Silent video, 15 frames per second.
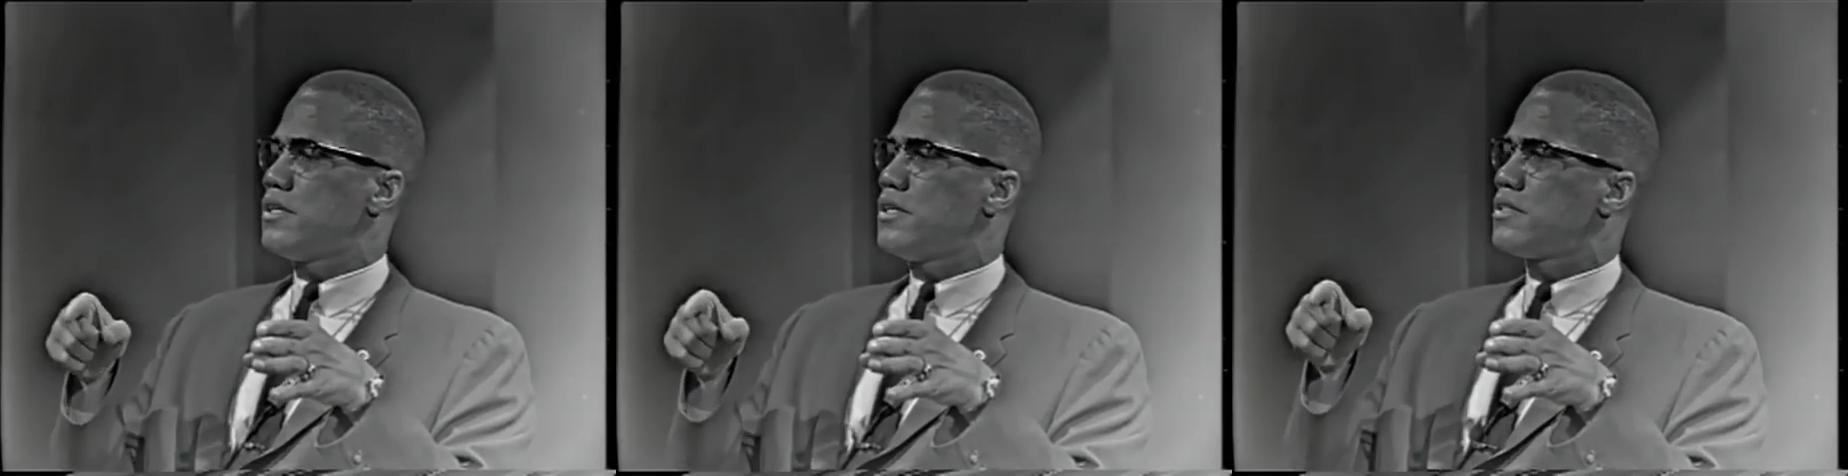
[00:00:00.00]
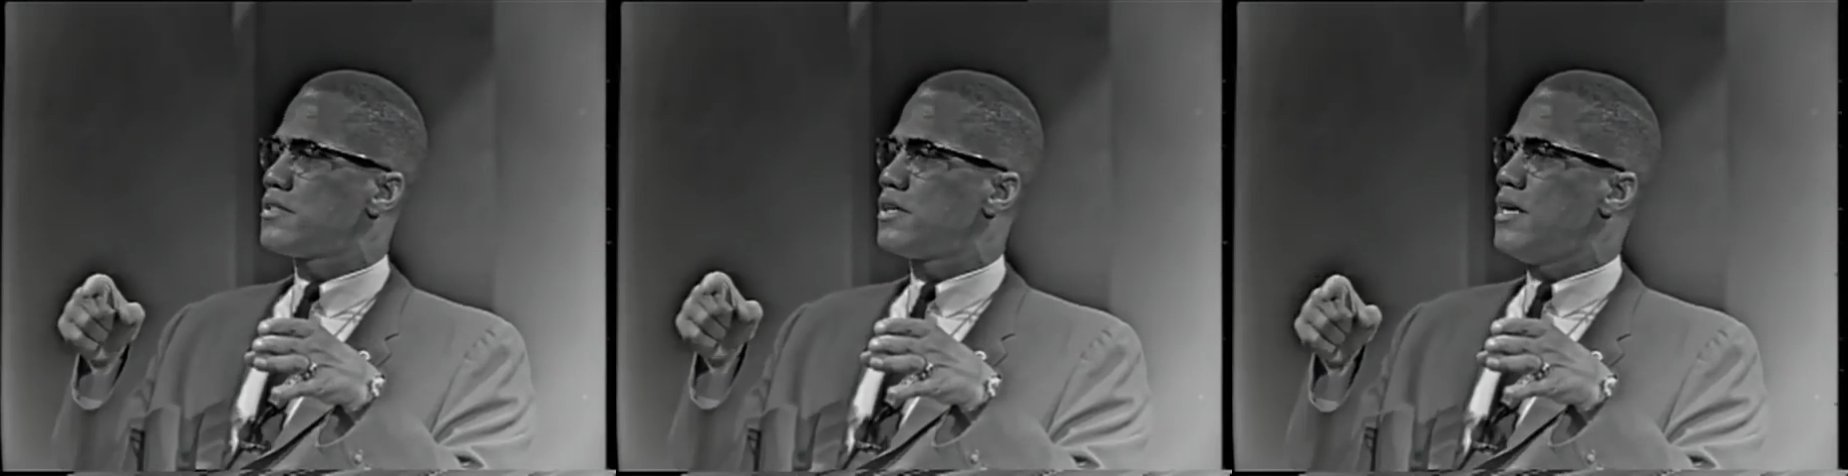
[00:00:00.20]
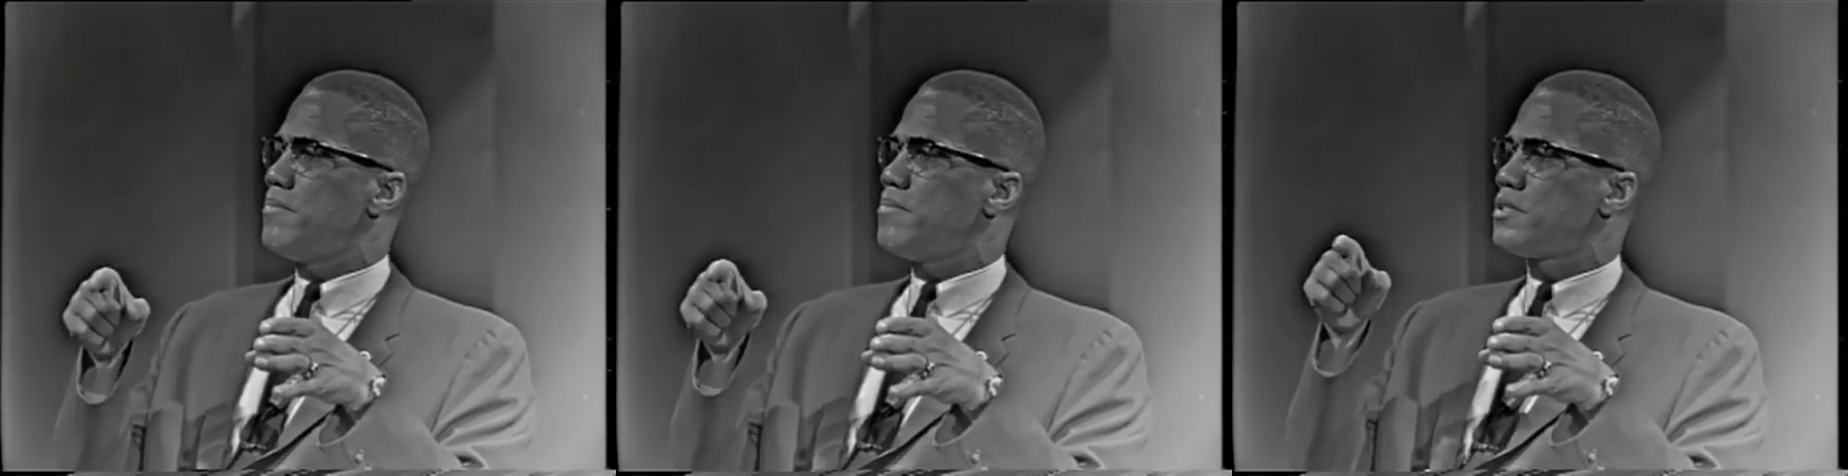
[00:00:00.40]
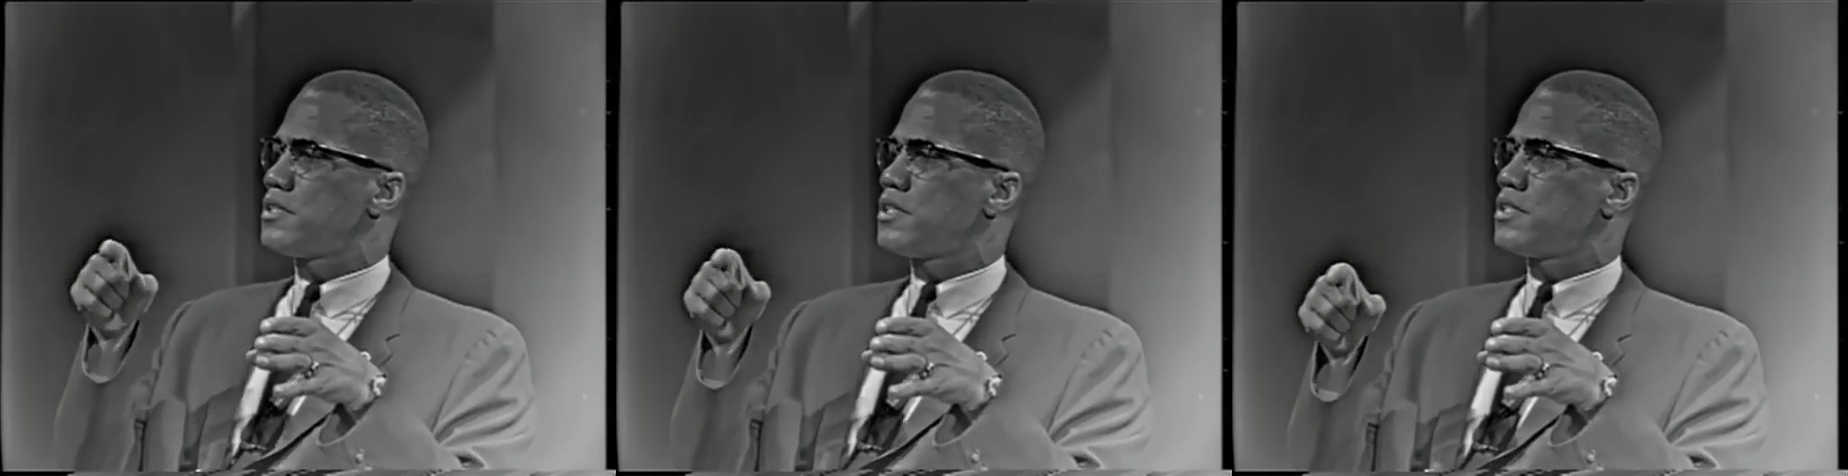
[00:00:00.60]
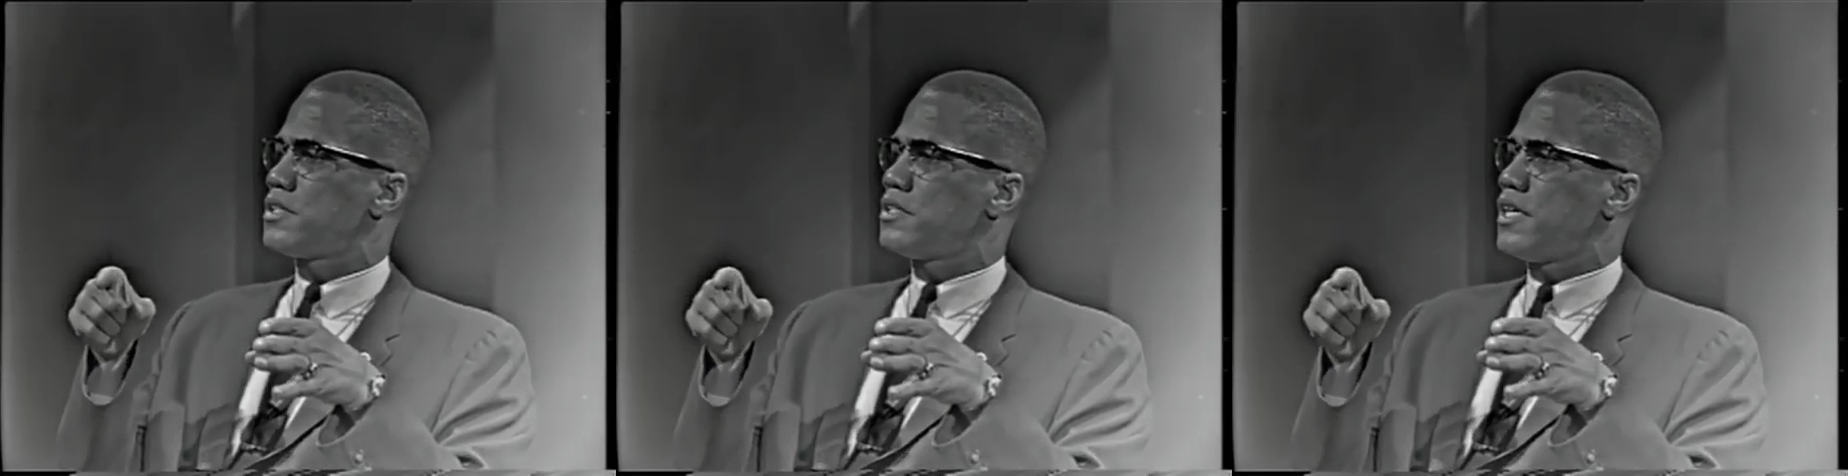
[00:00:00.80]
in the same
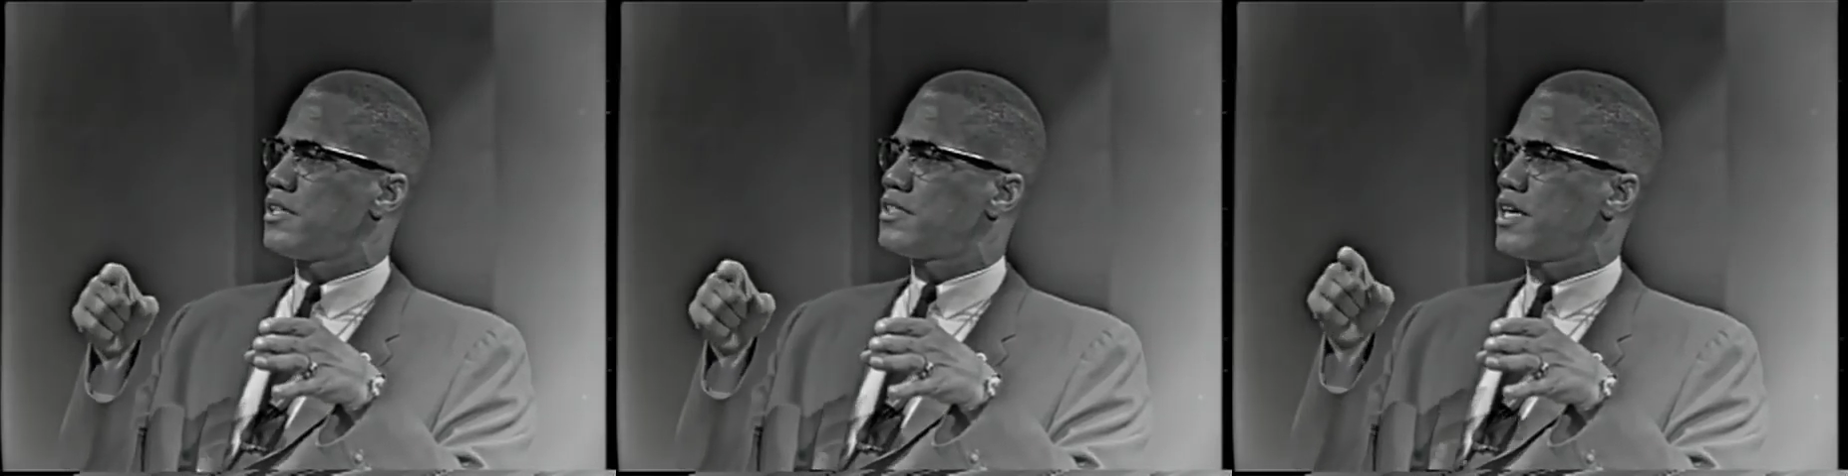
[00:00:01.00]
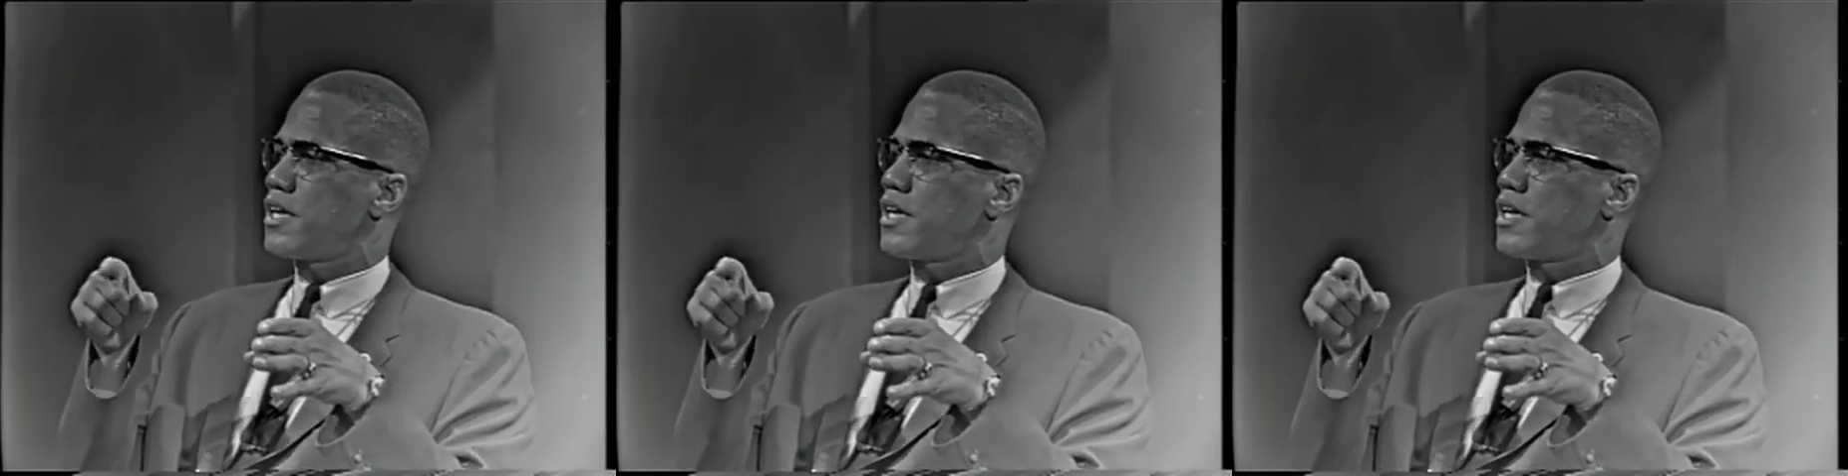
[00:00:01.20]
position as